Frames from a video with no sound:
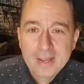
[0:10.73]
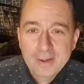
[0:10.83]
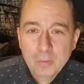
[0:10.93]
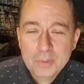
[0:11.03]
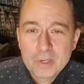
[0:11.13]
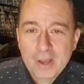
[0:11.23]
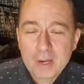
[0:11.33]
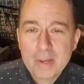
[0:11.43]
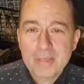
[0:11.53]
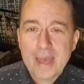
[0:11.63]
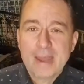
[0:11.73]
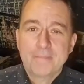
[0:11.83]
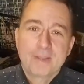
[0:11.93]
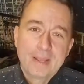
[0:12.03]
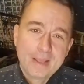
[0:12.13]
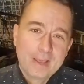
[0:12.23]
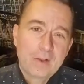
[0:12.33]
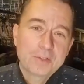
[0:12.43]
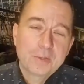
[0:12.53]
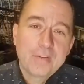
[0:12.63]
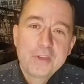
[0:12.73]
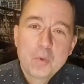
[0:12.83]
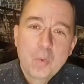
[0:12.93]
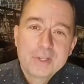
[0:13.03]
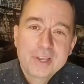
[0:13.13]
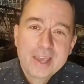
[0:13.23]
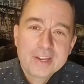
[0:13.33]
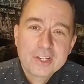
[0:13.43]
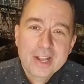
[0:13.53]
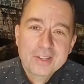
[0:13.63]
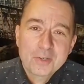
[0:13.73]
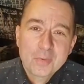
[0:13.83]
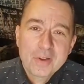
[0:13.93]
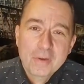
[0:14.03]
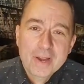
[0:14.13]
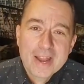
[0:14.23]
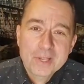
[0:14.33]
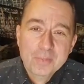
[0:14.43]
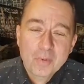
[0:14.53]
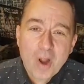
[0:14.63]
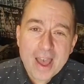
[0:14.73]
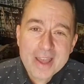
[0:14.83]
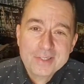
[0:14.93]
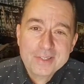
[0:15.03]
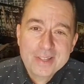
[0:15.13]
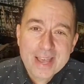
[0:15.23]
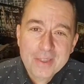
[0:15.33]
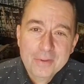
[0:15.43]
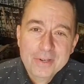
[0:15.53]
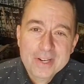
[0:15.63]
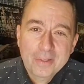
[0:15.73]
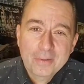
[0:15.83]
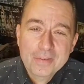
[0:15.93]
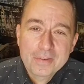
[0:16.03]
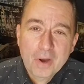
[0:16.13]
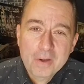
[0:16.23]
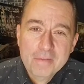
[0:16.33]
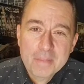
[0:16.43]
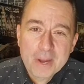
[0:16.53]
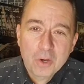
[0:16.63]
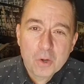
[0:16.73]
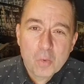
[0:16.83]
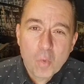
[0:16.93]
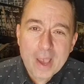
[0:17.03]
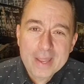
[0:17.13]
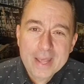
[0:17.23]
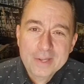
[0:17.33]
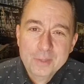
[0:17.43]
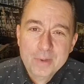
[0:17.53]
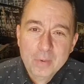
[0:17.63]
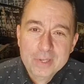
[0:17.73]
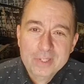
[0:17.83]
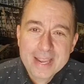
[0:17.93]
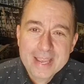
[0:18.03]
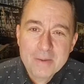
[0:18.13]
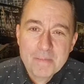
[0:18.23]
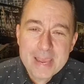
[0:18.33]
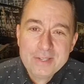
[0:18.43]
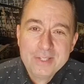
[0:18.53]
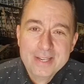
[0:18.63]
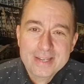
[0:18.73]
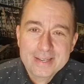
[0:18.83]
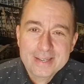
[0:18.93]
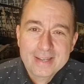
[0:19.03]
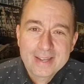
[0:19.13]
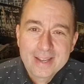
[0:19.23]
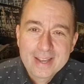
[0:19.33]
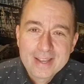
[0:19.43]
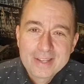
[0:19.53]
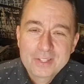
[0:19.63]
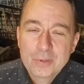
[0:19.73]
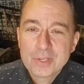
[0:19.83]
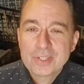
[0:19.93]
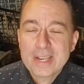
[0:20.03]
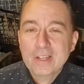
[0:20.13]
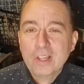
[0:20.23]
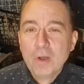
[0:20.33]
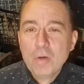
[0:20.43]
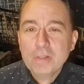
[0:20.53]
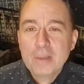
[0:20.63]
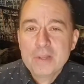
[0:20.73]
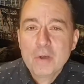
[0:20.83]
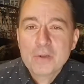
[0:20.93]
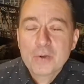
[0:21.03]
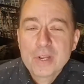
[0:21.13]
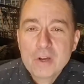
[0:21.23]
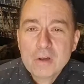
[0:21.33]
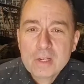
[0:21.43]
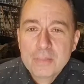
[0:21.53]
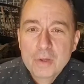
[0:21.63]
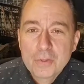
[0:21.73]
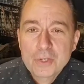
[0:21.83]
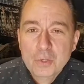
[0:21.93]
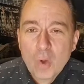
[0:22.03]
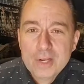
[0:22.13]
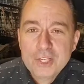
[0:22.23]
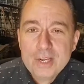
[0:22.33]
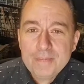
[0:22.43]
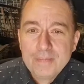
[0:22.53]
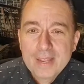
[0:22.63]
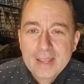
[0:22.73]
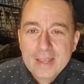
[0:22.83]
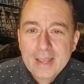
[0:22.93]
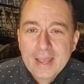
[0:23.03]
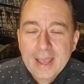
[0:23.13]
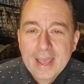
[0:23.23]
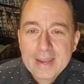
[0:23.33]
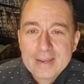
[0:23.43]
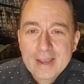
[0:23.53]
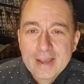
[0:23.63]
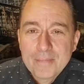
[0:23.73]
We'll be talking about that and also giving you once again a chance to win a very nice prize, that $30 gift card from Arrow Wine and Spirits in Mason. So just say hello, let me know you're here, let me know that you're watching, and